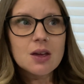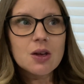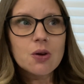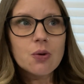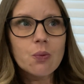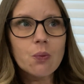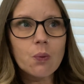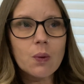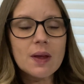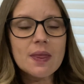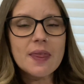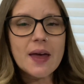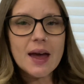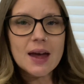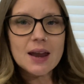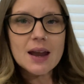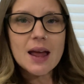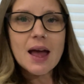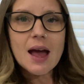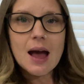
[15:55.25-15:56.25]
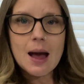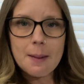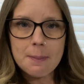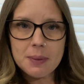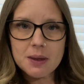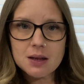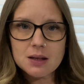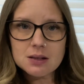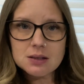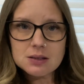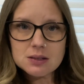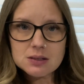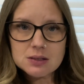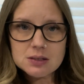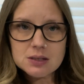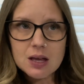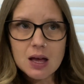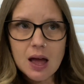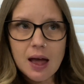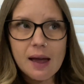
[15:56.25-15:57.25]
when that happens,
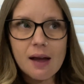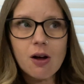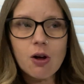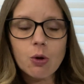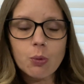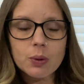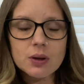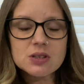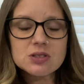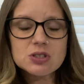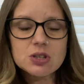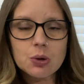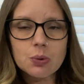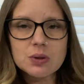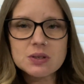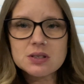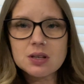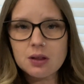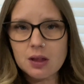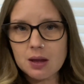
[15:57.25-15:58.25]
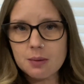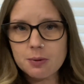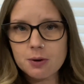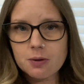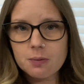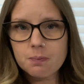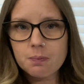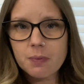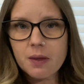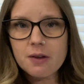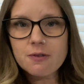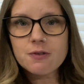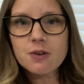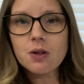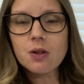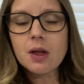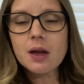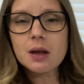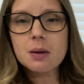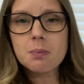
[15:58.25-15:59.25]
I always go into labor. I feel
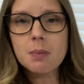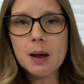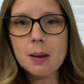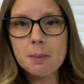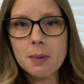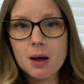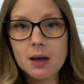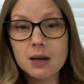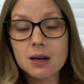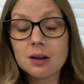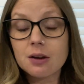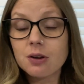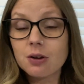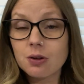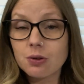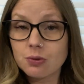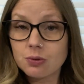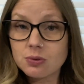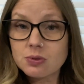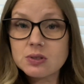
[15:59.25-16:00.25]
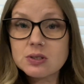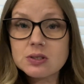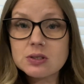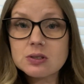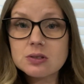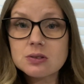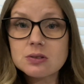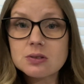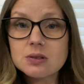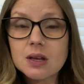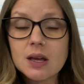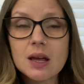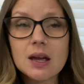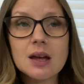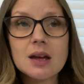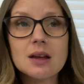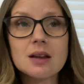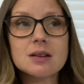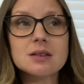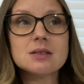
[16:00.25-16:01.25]
like my body knows
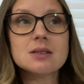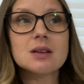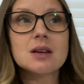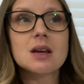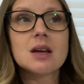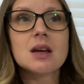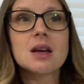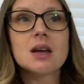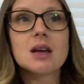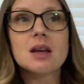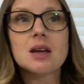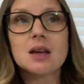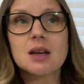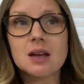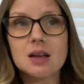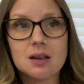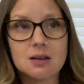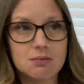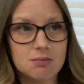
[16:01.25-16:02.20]
and it